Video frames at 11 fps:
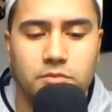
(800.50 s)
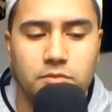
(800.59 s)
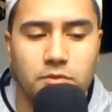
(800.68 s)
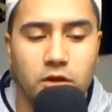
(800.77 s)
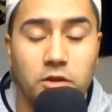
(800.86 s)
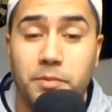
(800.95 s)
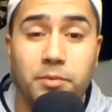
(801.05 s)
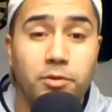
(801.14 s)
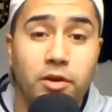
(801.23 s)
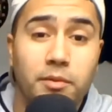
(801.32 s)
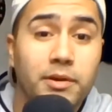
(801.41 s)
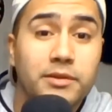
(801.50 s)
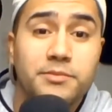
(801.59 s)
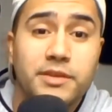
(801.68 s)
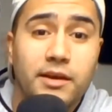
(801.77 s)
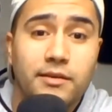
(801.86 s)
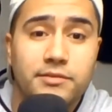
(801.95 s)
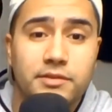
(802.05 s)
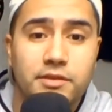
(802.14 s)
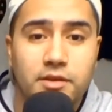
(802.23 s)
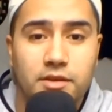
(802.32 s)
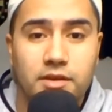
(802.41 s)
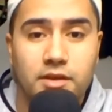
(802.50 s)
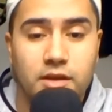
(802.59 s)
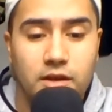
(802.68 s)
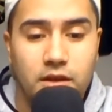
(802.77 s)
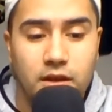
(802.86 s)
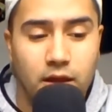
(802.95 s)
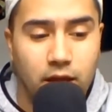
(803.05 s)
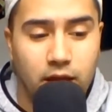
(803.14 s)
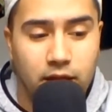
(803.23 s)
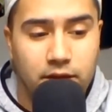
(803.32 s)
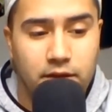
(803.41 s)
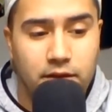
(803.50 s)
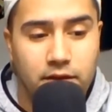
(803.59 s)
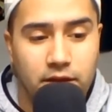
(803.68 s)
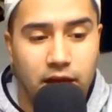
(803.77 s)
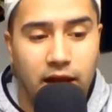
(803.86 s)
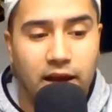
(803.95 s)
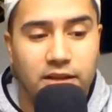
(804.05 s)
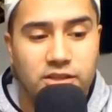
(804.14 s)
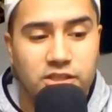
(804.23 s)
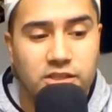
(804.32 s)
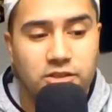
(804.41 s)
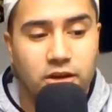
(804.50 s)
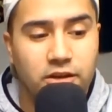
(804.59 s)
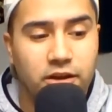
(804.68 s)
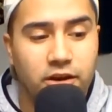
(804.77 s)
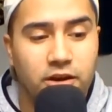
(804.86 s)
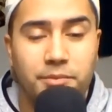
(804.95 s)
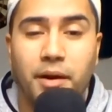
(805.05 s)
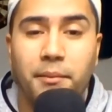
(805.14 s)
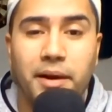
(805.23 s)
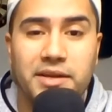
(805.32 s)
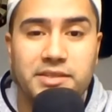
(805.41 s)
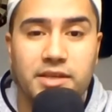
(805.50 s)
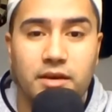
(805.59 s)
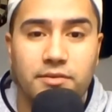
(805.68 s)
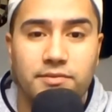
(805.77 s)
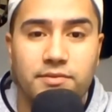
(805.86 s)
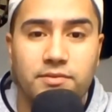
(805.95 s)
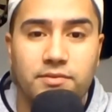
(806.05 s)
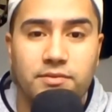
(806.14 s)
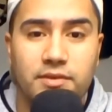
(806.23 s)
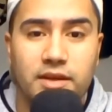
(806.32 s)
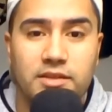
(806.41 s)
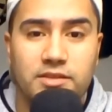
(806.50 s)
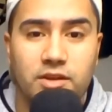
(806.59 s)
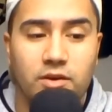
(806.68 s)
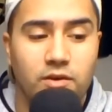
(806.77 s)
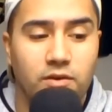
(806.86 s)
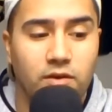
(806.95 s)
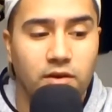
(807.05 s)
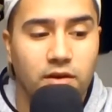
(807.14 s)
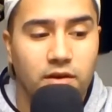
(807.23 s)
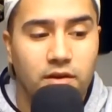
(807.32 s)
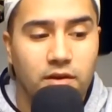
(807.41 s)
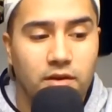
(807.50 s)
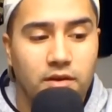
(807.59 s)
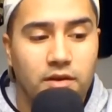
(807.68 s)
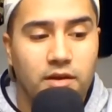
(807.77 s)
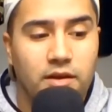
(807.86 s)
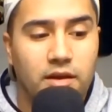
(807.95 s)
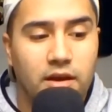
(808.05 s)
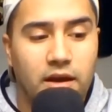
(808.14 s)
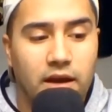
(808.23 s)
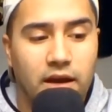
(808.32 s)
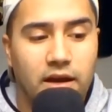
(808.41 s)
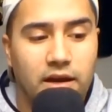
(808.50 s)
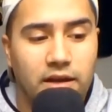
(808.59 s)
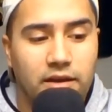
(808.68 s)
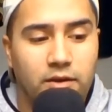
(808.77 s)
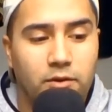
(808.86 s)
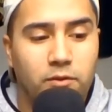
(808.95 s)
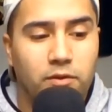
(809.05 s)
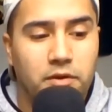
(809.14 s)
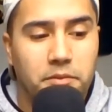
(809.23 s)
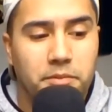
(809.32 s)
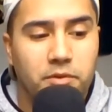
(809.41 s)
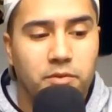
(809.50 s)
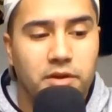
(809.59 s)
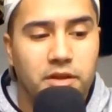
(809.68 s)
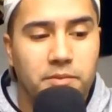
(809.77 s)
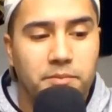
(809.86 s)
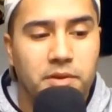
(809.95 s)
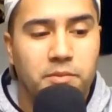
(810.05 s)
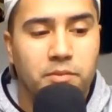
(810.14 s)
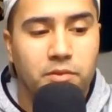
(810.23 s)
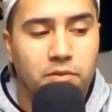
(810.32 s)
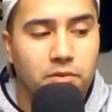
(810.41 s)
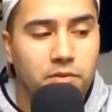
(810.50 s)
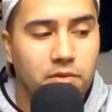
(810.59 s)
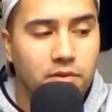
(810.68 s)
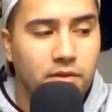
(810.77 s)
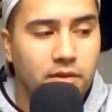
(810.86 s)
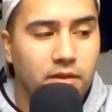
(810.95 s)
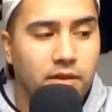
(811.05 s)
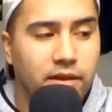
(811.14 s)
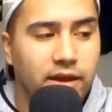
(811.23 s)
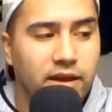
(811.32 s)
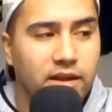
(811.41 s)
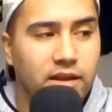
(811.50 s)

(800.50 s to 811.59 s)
Other people don't care about themselves. And I just started caring about myself. And so I don't want to be one of them people that